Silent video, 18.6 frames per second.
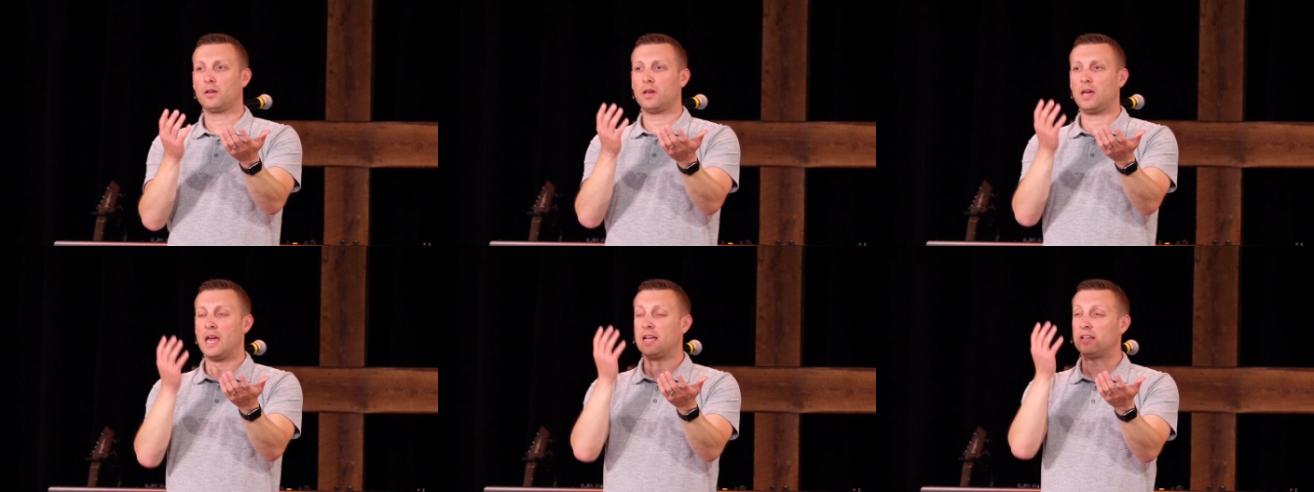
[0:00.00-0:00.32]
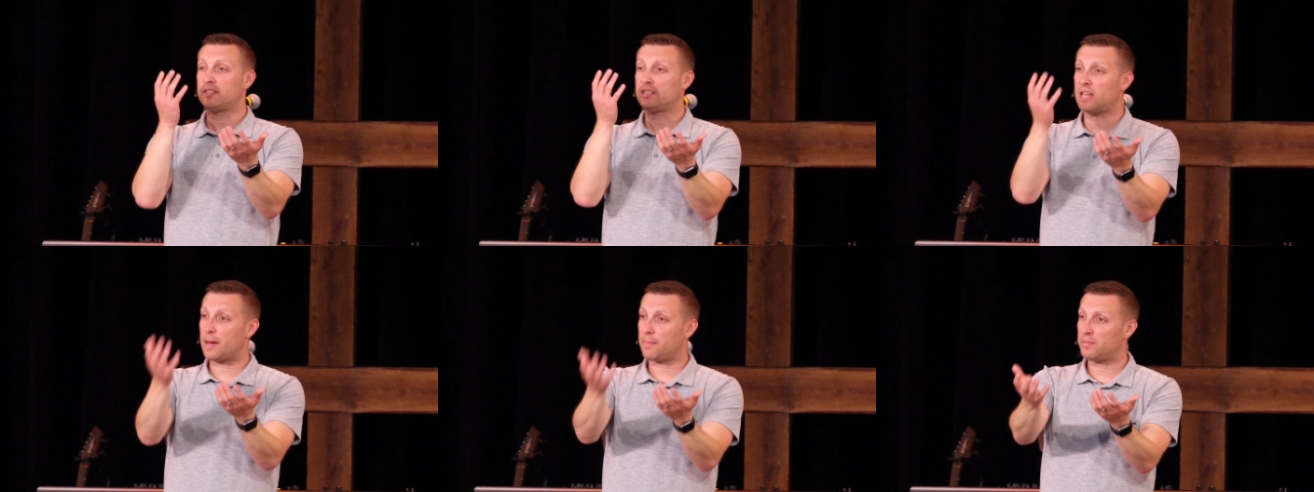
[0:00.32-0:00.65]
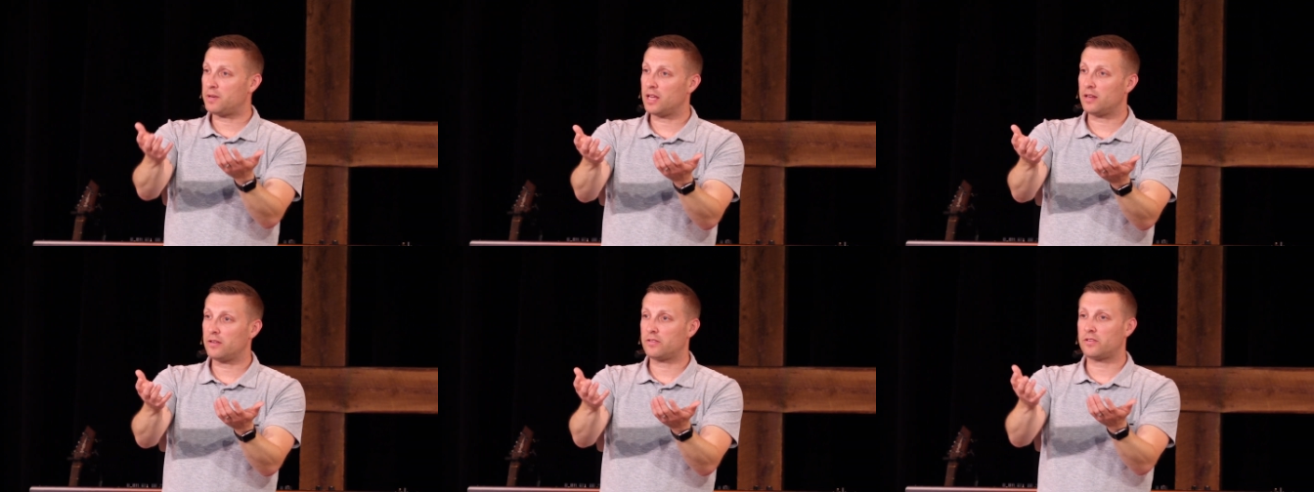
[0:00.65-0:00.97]

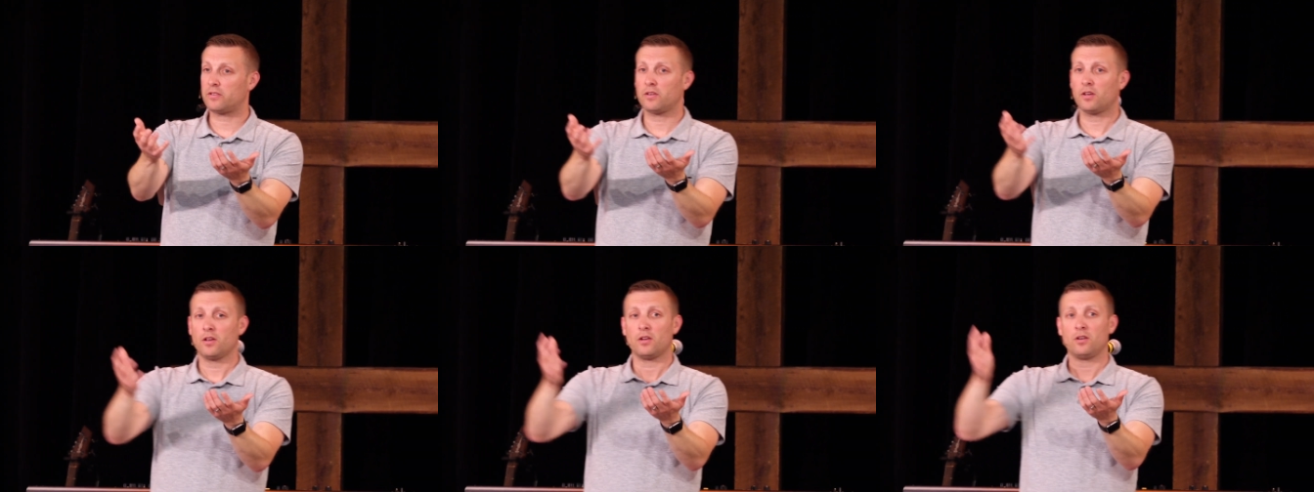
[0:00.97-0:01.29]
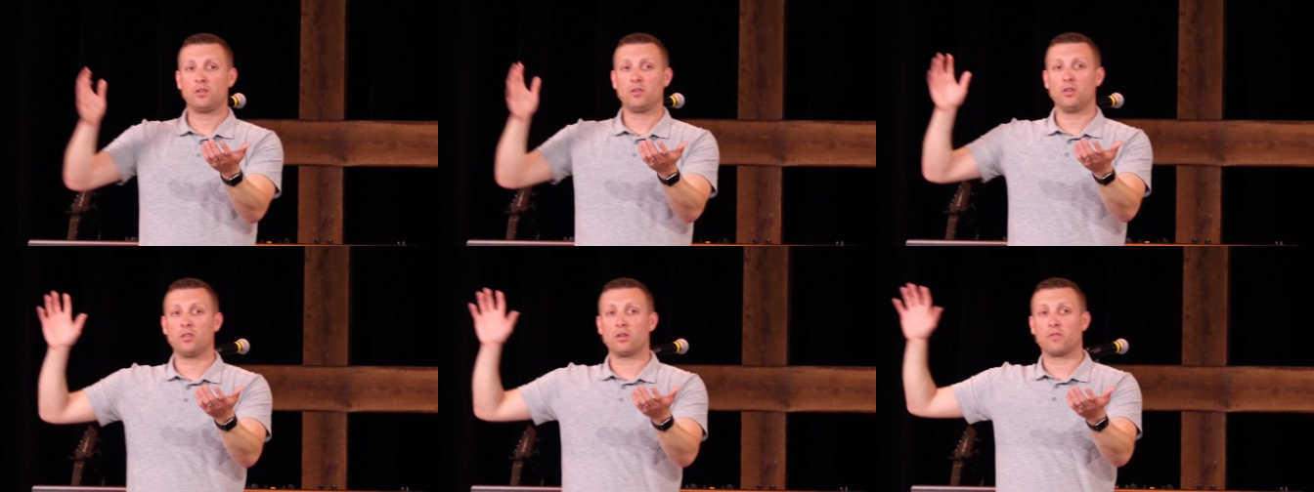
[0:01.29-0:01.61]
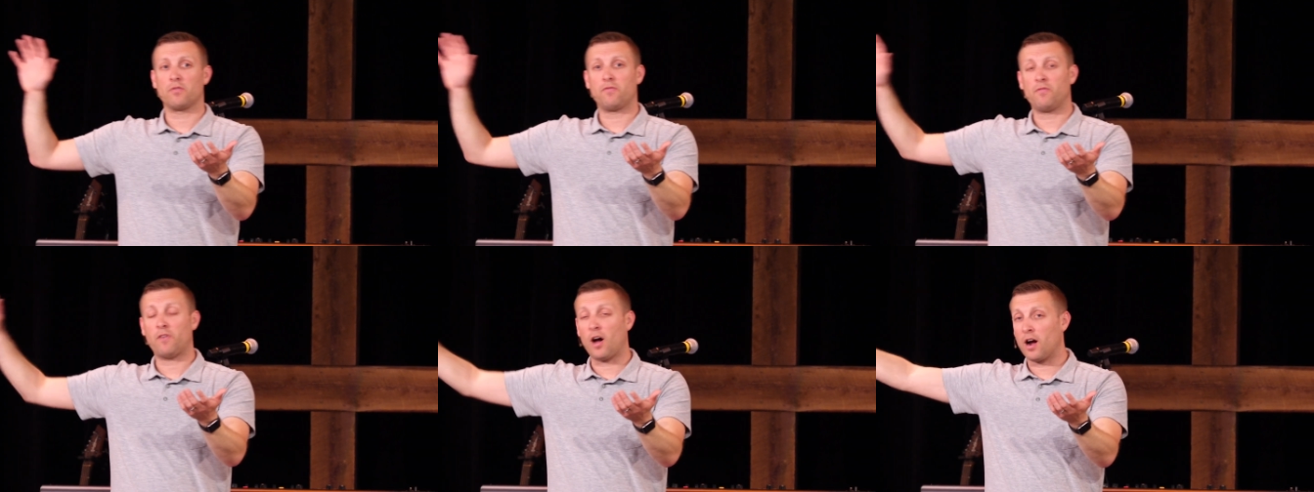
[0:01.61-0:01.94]
acceptance to the
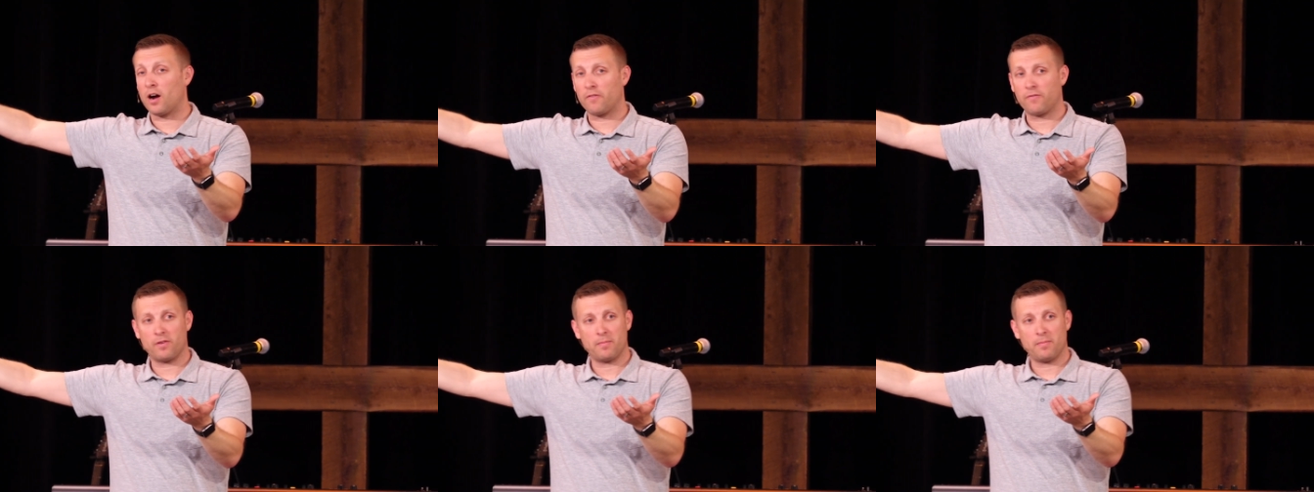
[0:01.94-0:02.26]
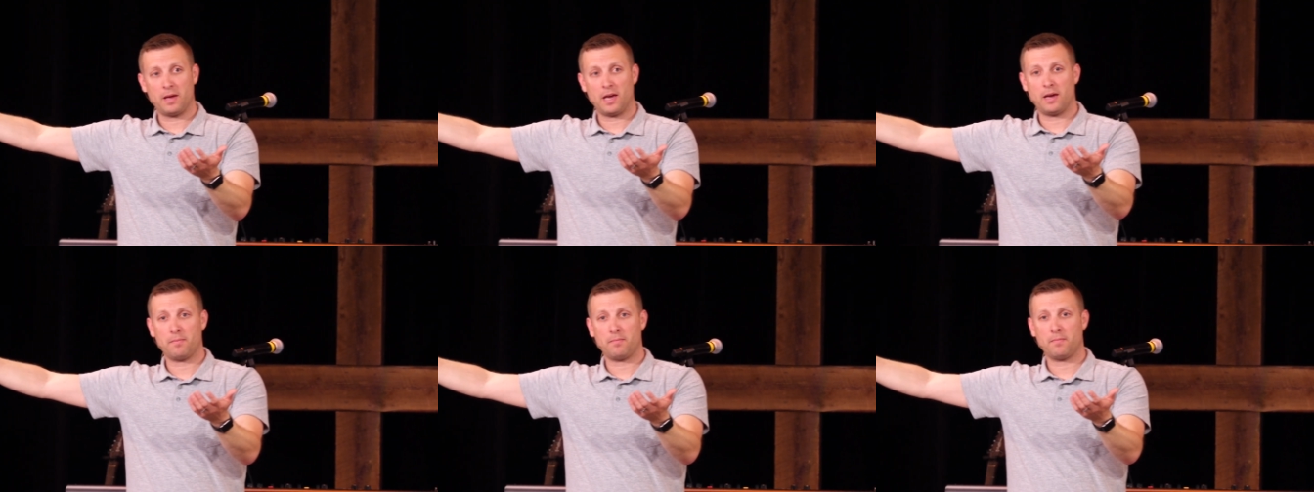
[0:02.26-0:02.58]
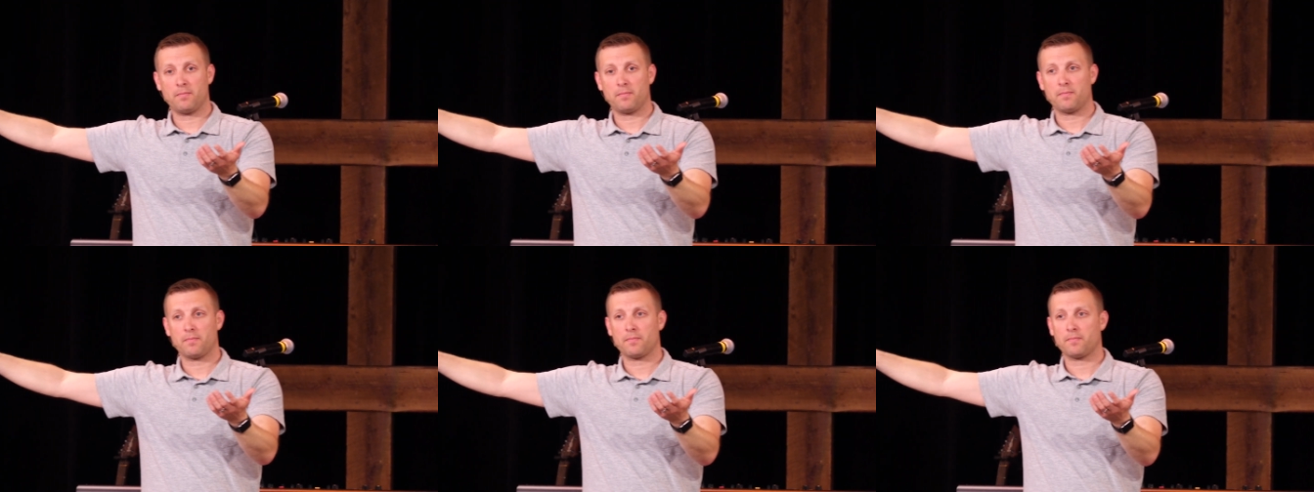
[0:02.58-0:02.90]
far from him